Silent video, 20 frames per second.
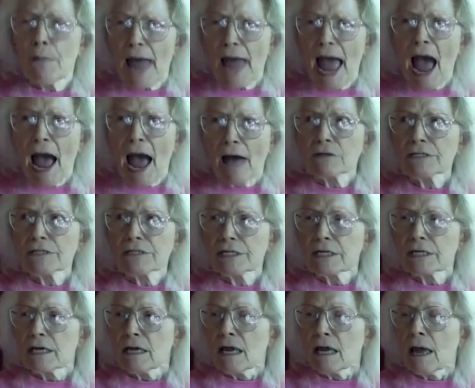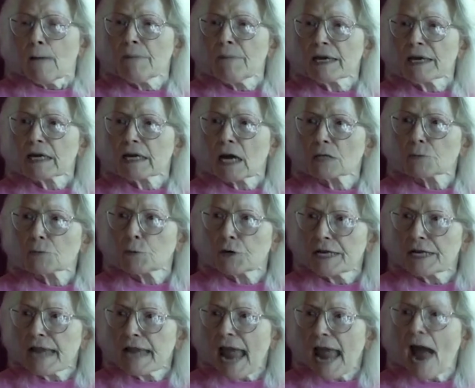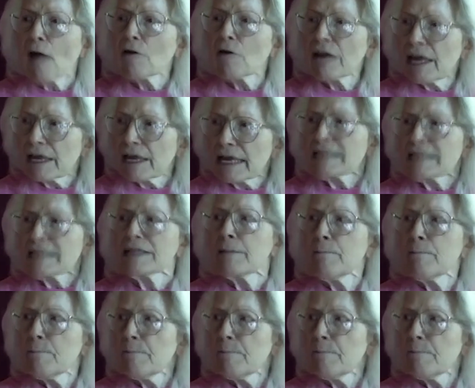about, because we're now in the